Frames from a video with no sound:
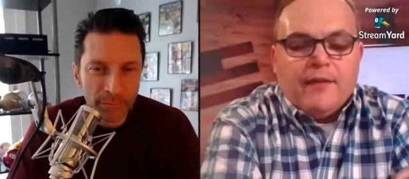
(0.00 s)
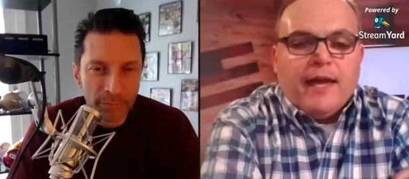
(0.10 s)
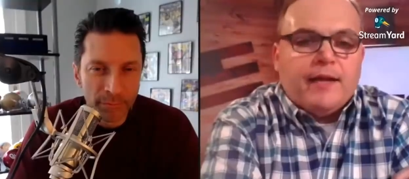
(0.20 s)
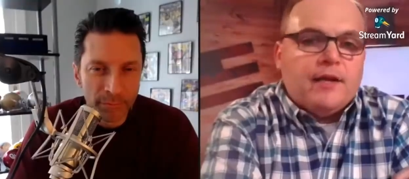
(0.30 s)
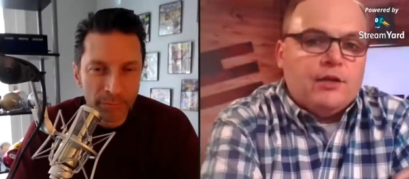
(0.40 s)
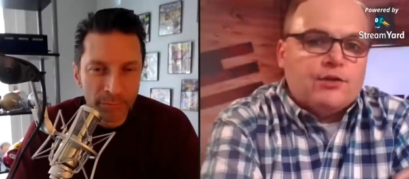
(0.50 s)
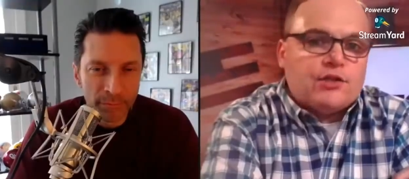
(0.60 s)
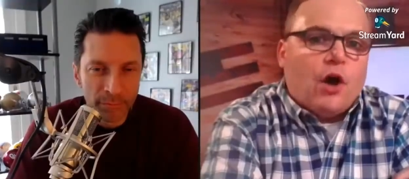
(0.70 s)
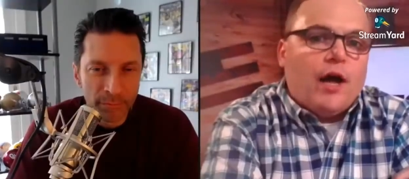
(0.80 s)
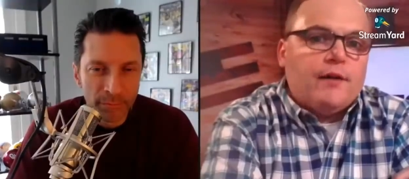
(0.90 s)
Speaker 1: And then you
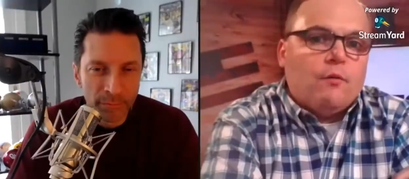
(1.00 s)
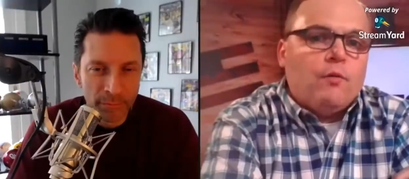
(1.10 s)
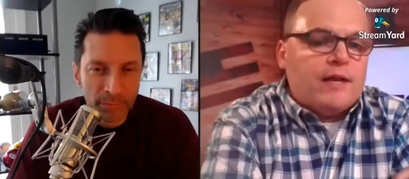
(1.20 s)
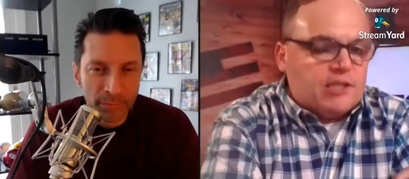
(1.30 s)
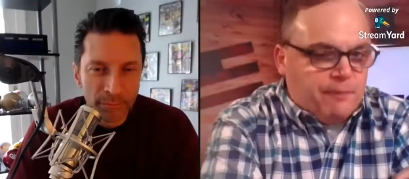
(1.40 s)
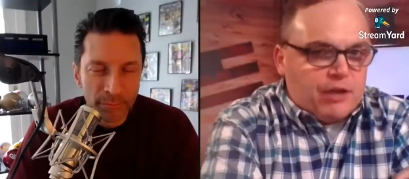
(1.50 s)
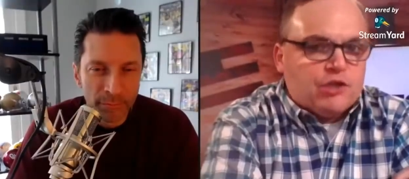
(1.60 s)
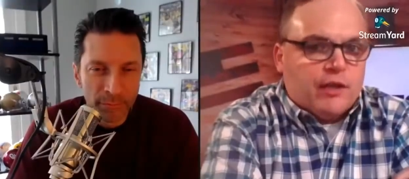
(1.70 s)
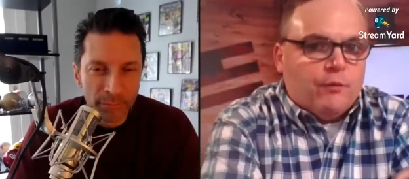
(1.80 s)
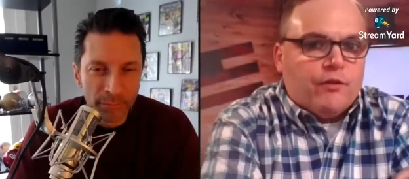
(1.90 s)
saw it
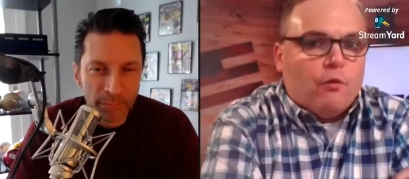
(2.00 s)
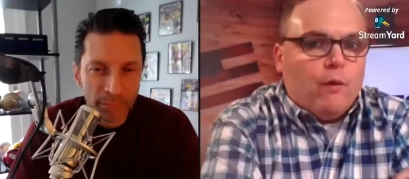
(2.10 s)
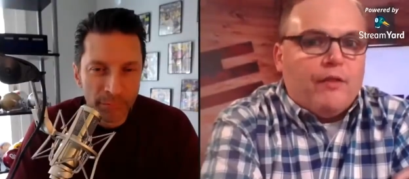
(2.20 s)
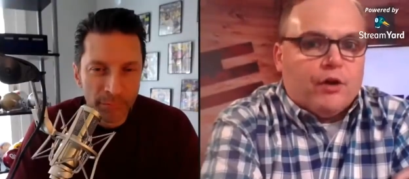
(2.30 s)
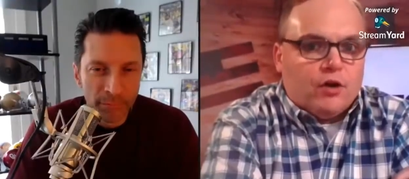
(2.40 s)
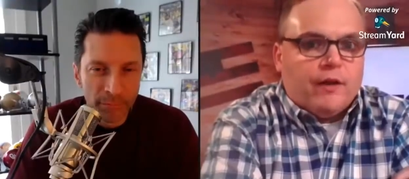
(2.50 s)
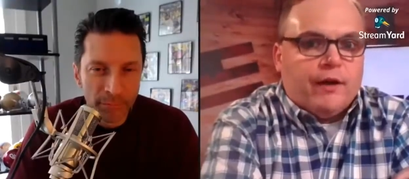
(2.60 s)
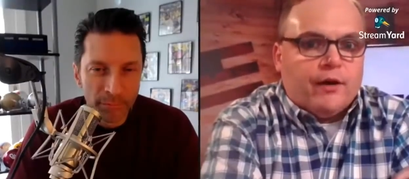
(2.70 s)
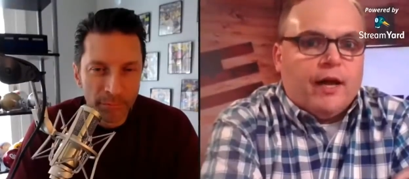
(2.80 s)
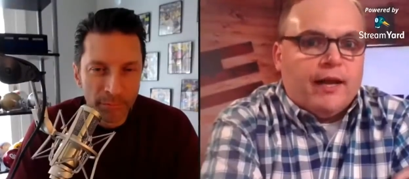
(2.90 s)
especially when the weather
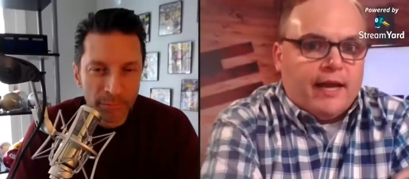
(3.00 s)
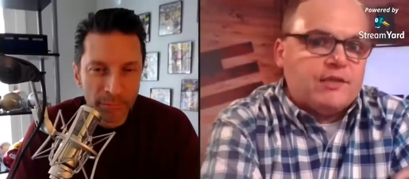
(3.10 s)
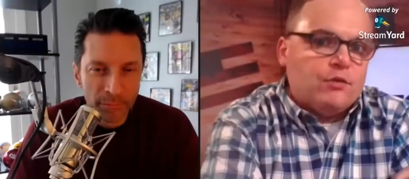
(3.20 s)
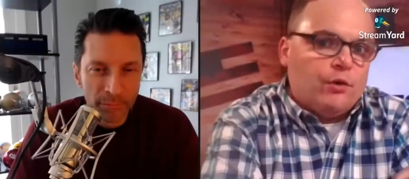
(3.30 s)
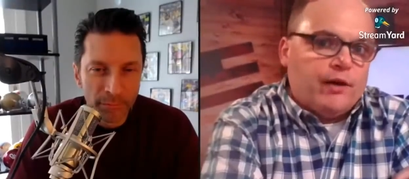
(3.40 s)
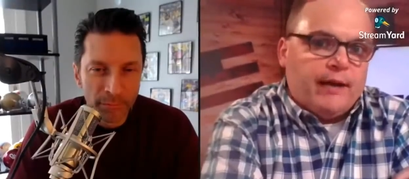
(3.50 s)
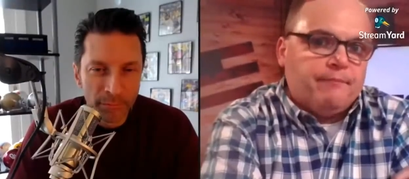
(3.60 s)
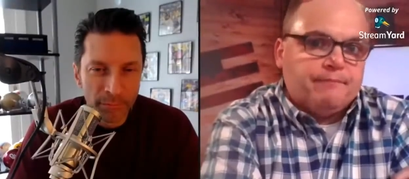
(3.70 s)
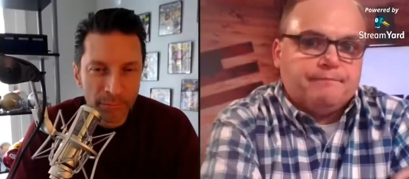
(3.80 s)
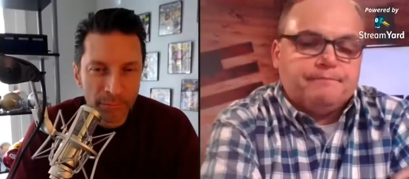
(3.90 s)
cleared against Notre
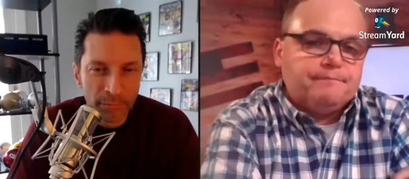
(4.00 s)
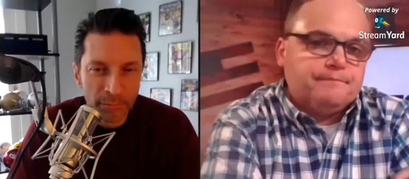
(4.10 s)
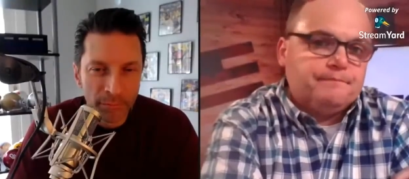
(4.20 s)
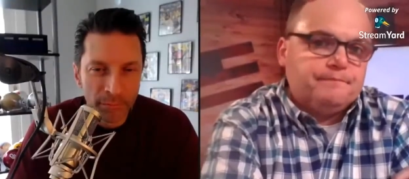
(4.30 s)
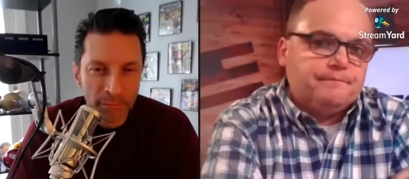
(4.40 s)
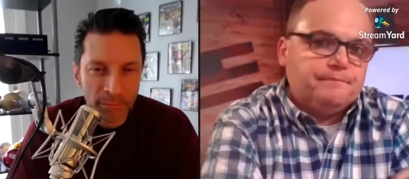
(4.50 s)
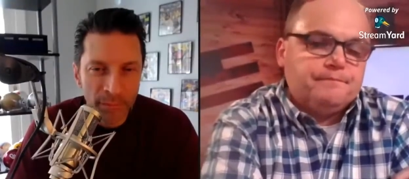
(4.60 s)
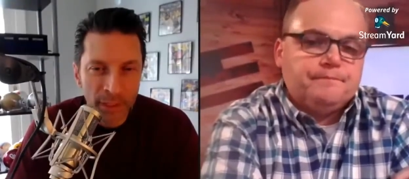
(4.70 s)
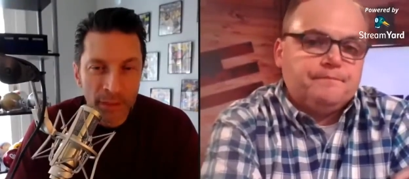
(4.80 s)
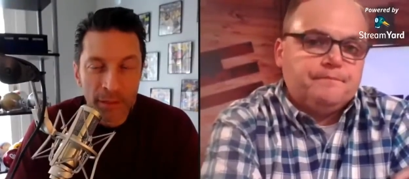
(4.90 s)
Dame.
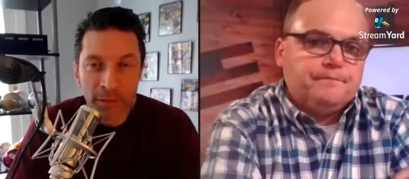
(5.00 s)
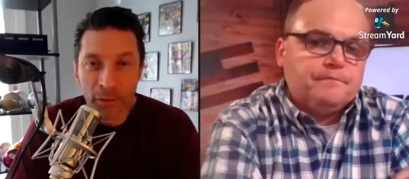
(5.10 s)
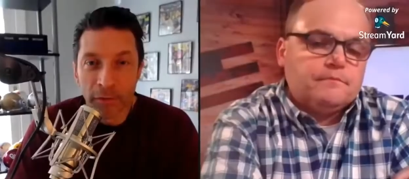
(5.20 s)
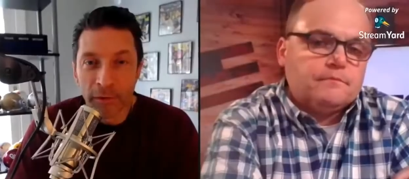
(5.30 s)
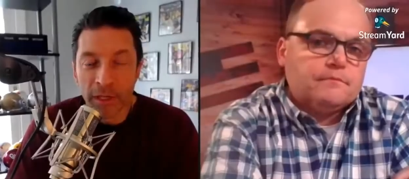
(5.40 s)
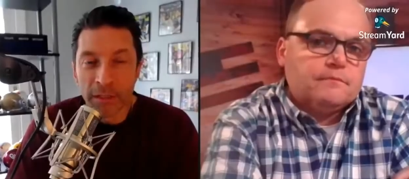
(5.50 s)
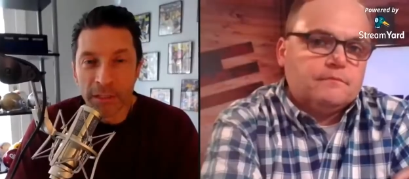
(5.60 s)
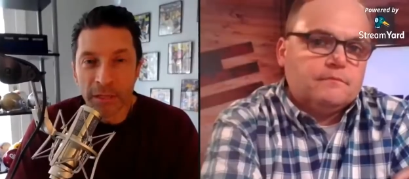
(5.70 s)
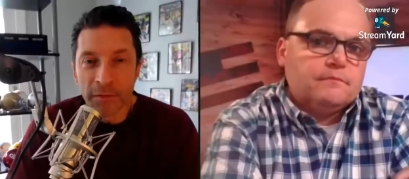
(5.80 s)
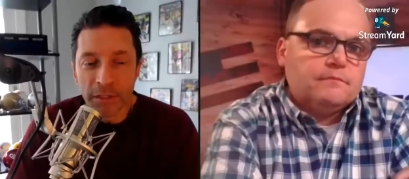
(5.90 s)
Speaker 2: So everything
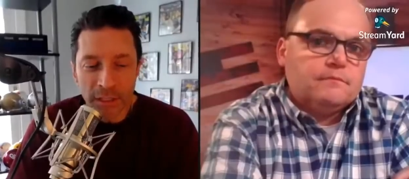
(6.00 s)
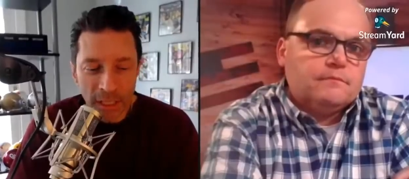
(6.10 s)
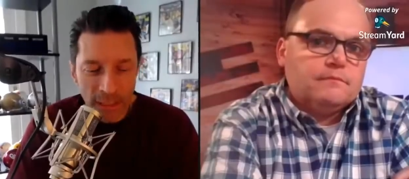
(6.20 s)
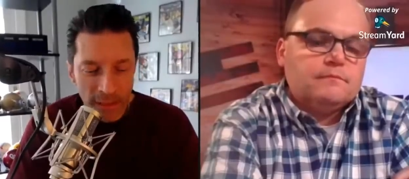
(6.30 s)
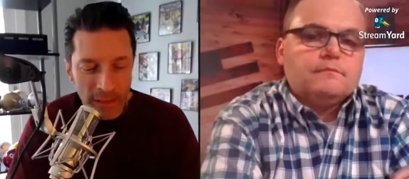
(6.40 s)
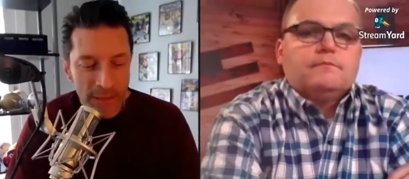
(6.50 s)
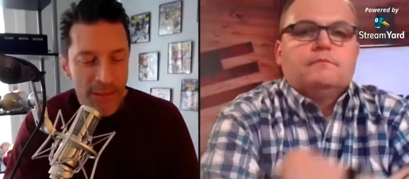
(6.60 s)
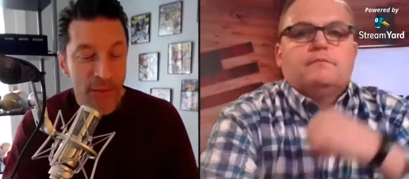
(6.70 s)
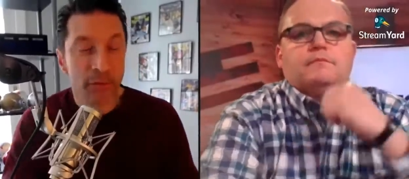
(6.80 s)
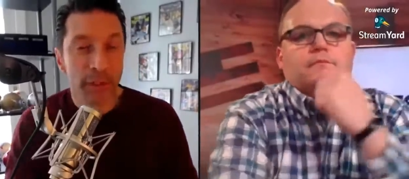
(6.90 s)
Steve just stated is
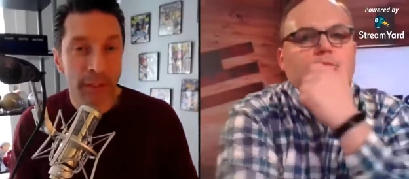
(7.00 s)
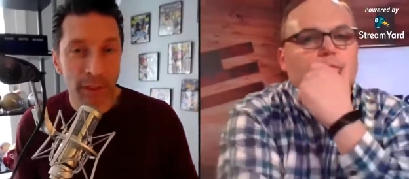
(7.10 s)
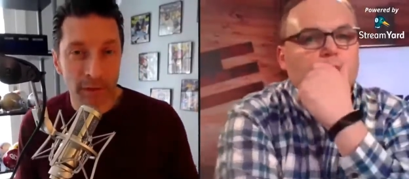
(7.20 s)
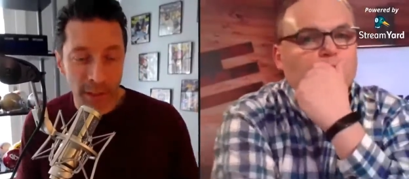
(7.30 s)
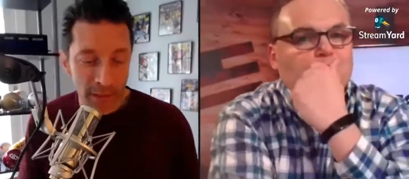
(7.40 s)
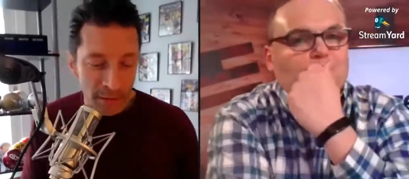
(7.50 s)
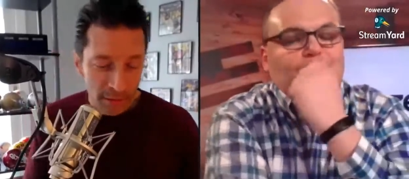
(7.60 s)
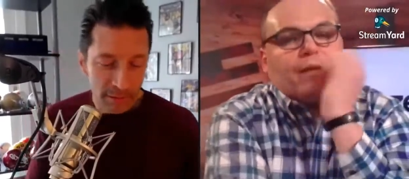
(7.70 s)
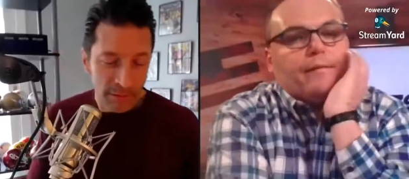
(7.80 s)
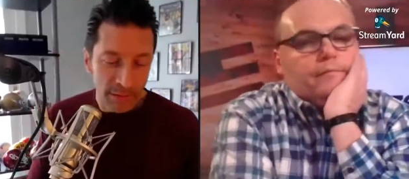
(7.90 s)
duly noted
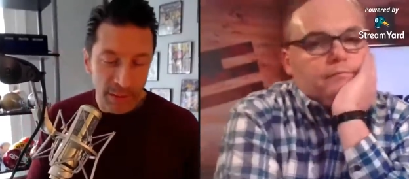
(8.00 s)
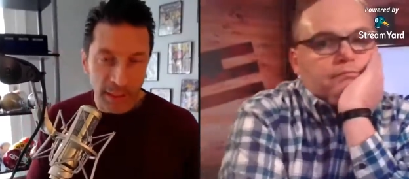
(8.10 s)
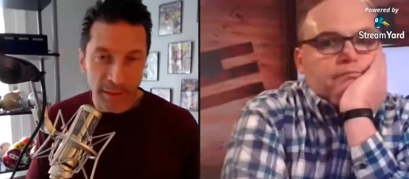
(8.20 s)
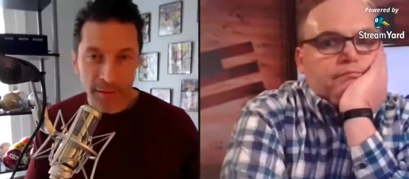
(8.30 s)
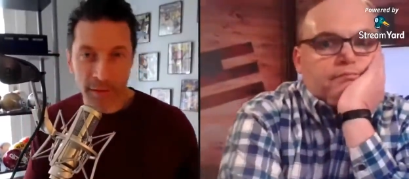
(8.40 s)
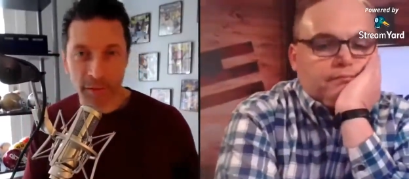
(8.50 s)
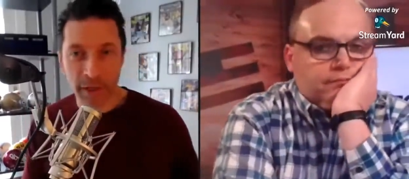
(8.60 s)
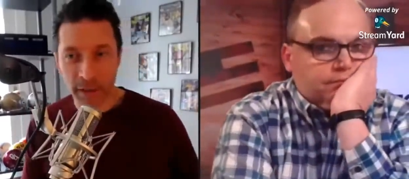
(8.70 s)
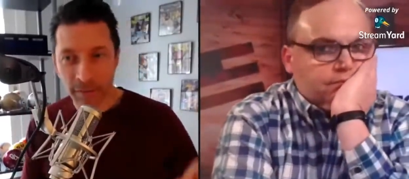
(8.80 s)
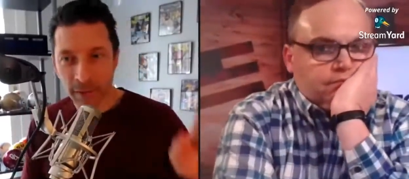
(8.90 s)
to the nth
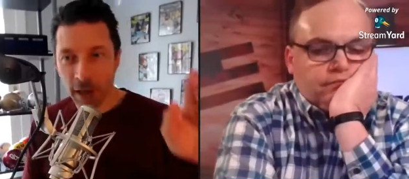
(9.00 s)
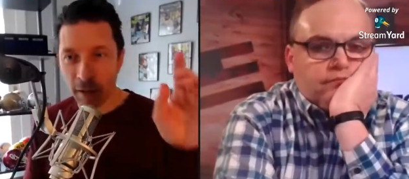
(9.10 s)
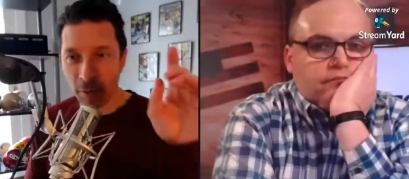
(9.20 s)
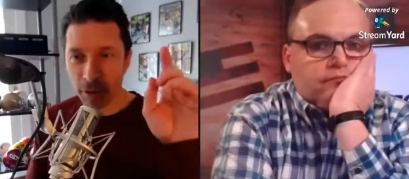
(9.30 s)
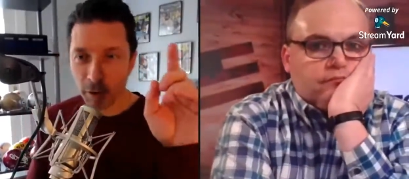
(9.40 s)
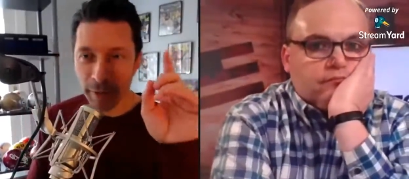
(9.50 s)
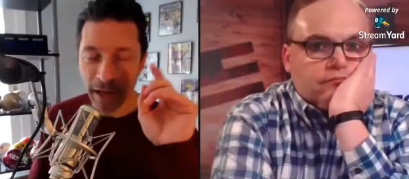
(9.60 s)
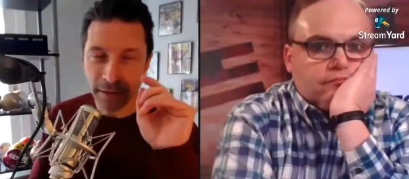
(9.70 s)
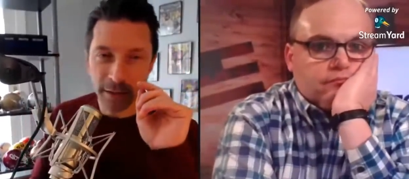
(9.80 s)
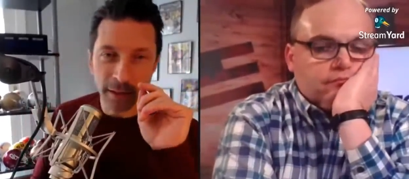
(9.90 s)
degree. I will go back
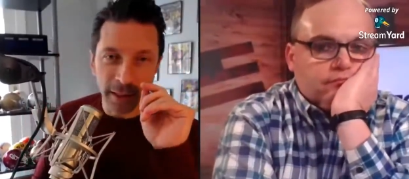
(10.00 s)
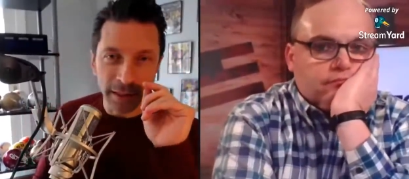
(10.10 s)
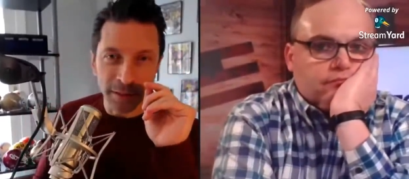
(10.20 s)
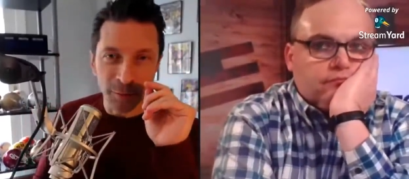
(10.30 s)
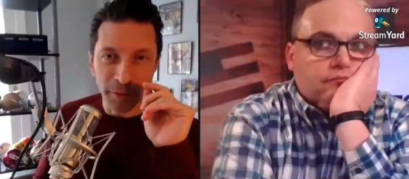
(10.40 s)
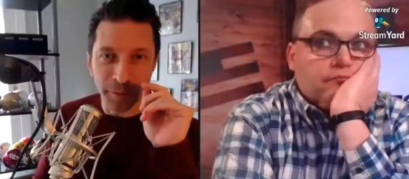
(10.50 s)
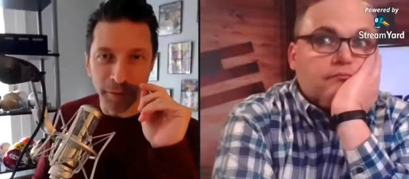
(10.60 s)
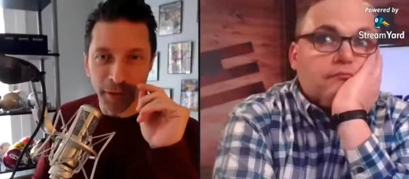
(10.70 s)
to the It's a Wonderful